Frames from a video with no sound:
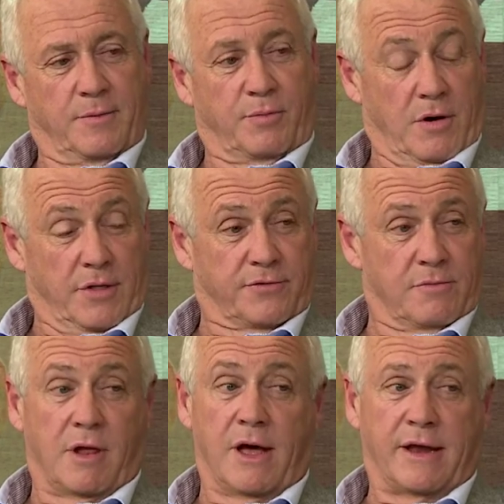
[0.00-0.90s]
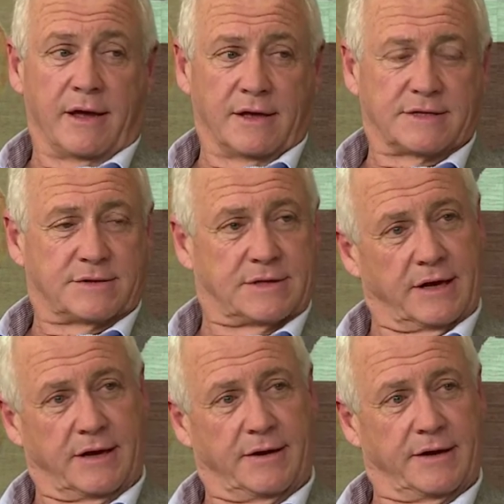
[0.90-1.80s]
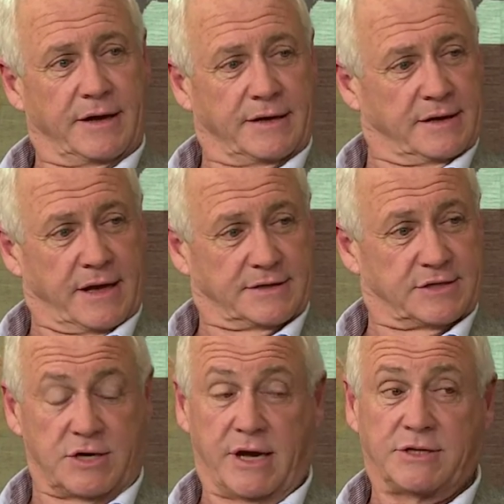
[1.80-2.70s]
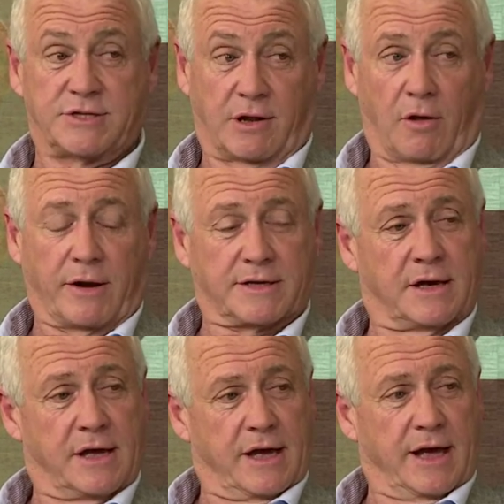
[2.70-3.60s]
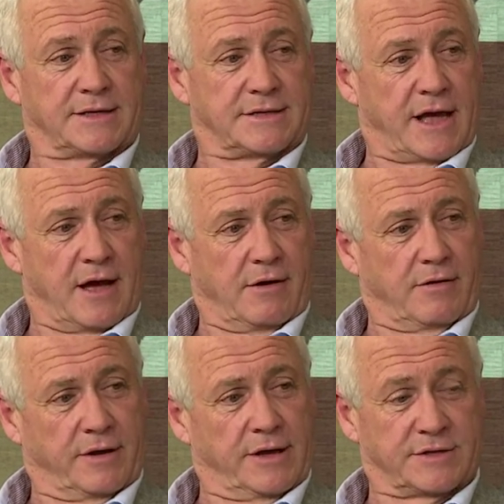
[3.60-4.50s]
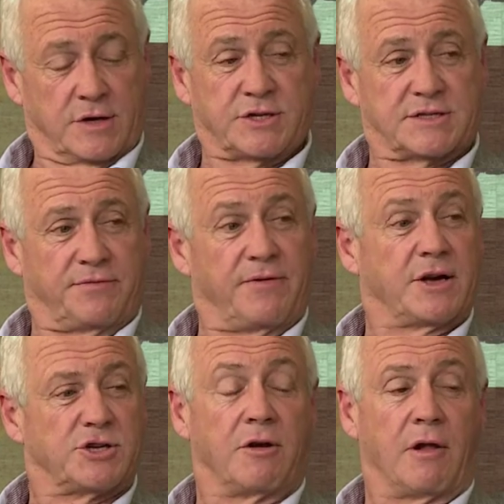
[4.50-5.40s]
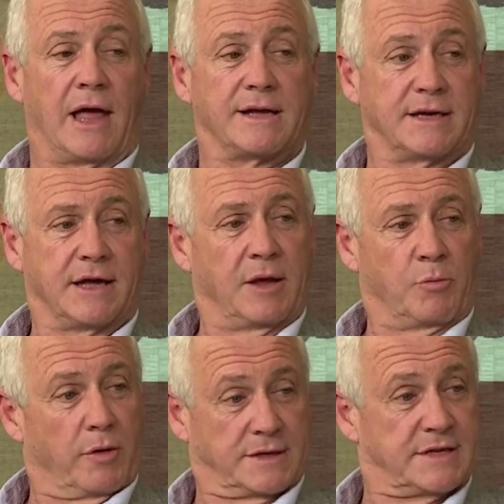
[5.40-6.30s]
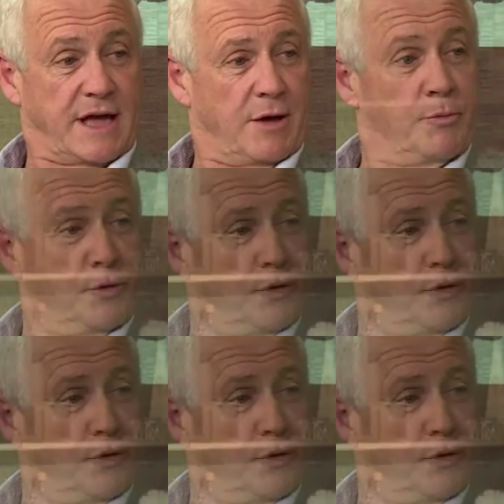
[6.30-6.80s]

the bathroom lighting is, it has changed a lot. Yeah. It's not just a functional lighting anymore, it's now a